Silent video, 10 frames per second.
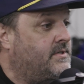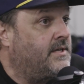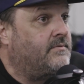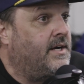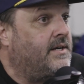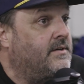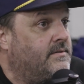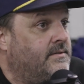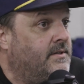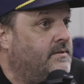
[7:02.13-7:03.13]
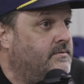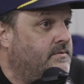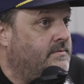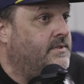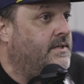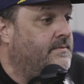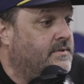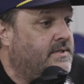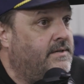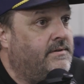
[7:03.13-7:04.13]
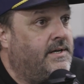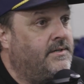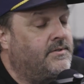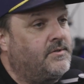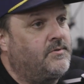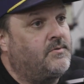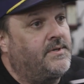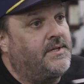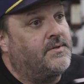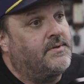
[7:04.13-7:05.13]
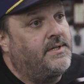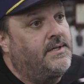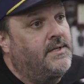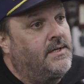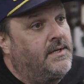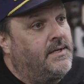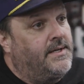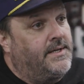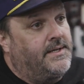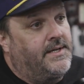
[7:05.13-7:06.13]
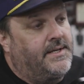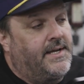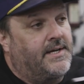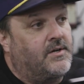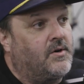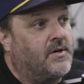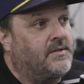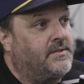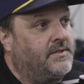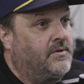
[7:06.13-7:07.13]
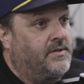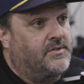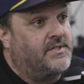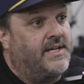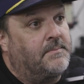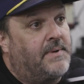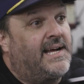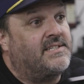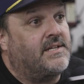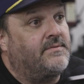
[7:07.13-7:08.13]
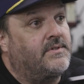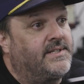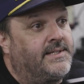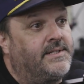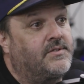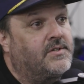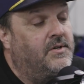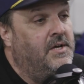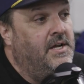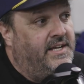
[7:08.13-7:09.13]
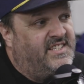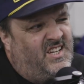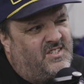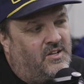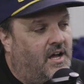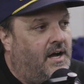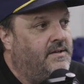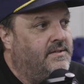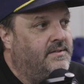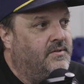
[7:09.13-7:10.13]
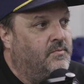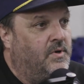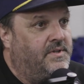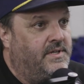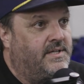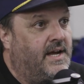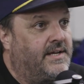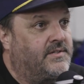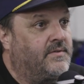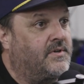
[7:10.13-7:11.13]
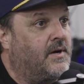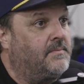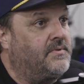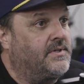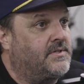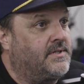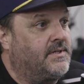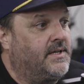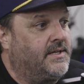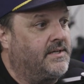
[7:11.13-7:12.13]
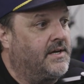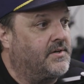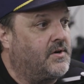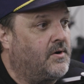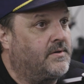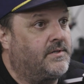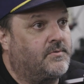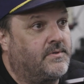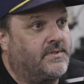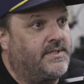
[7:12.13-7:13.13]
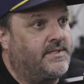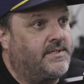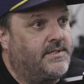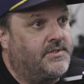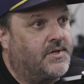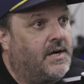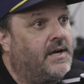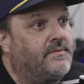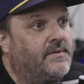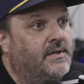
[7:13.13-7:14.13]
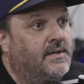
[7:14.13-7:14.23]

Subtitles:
set a record. Jennifer set a record at 223 in that car, on her second pass ever in it. So it says a lot what these guys have accomplished and got a car that's really easy to drive.